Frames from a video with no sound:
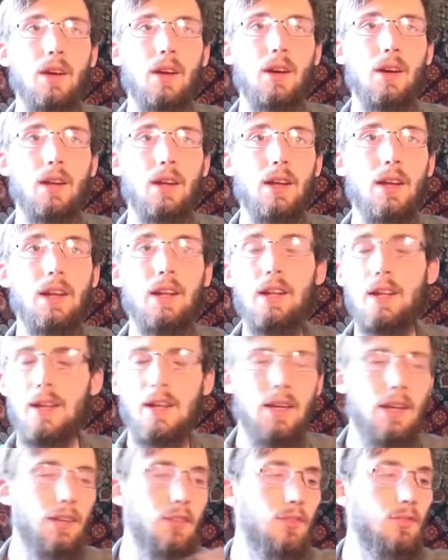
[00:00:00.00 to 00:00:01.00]
And
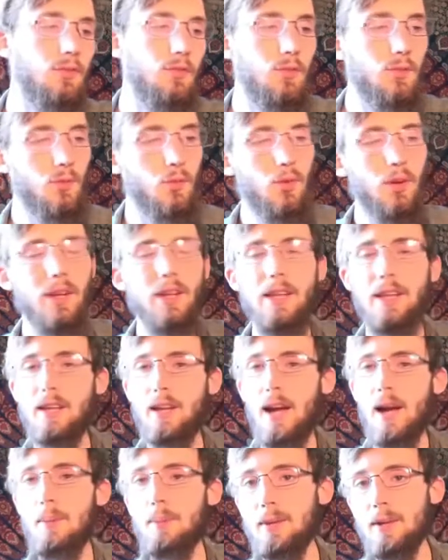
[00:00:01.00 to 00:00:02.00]
it gets really
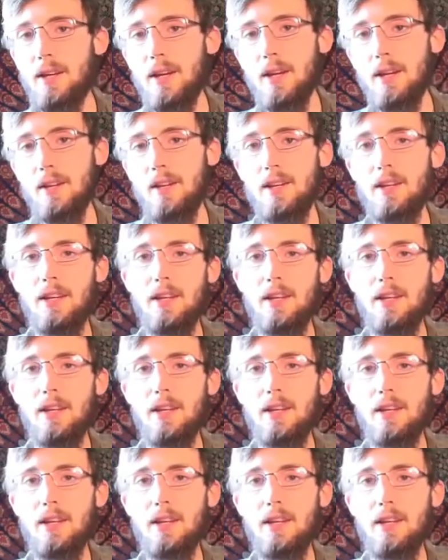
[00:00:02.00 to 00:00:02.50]
complicated,